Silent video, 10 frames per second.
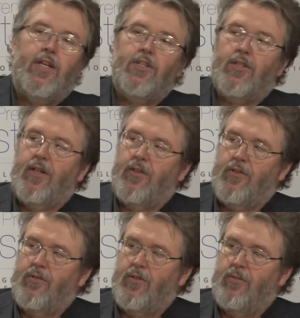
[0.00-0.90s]
and to
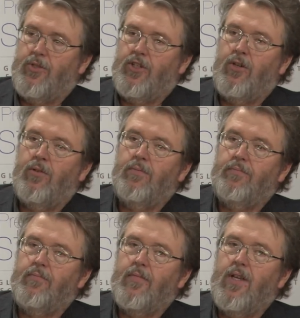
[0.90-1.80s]
other groups.
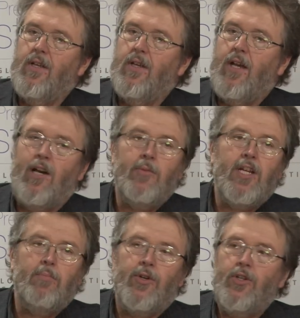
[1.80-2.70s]
So how
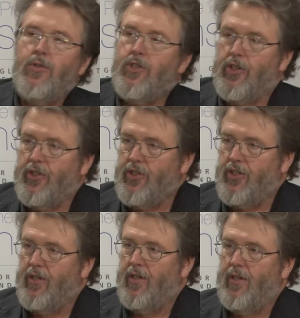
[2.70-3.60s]
many
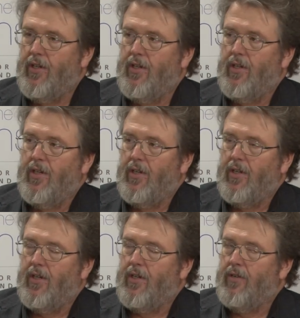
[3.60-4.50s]
producers,
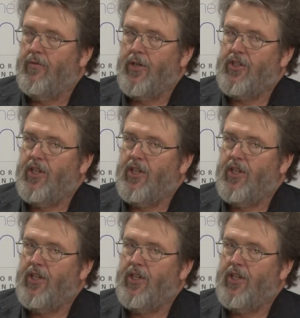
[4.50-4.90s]
for